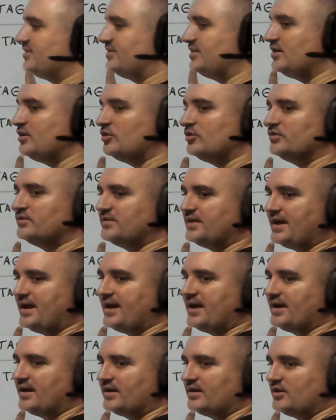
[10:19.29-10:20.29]
single
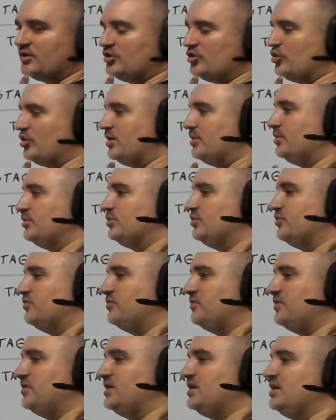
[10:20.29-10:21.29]
tag, you're able to
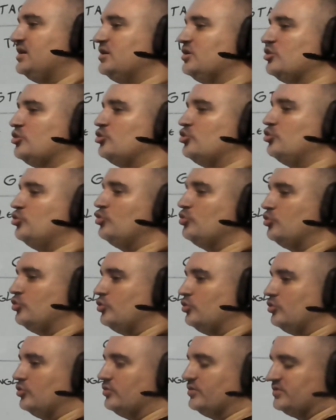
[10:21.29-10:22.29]
feed
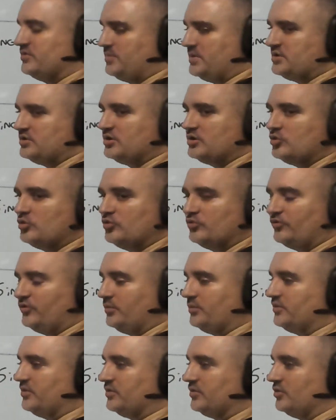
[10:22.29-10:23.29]
Google, especially Google
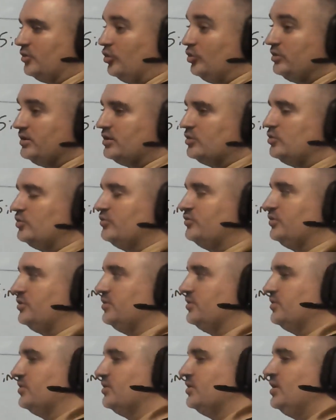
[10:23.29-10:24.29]
services, only Google
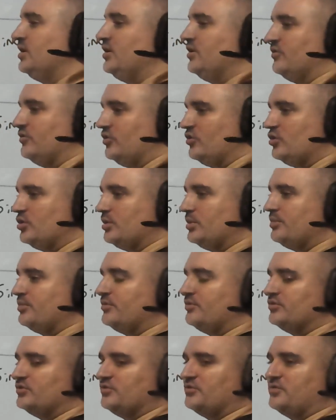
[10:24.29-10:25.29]
services. So you're
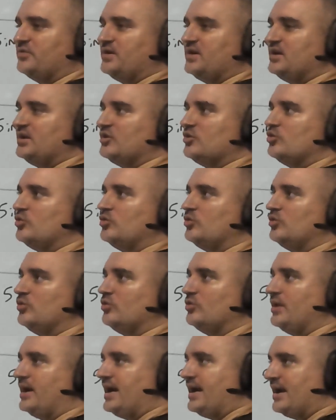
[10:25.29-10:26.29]
able to feed
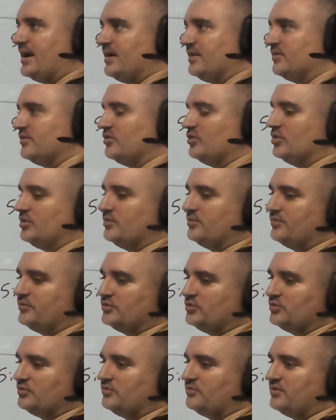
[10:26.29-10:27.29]
Google ads, you're
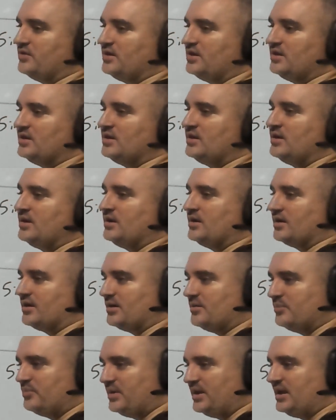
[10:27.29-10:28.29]
able to feed
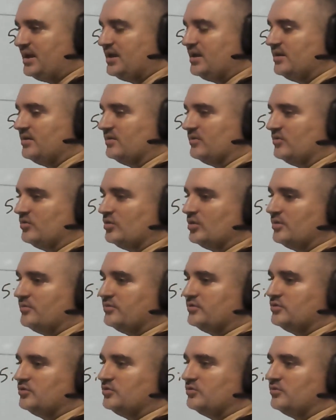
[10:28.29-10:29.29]
campaigns, you're able
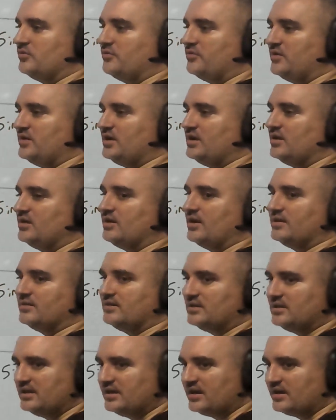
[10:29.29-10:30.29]
to feed
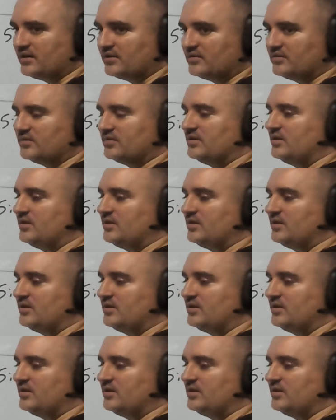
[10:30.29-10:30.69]
analytics,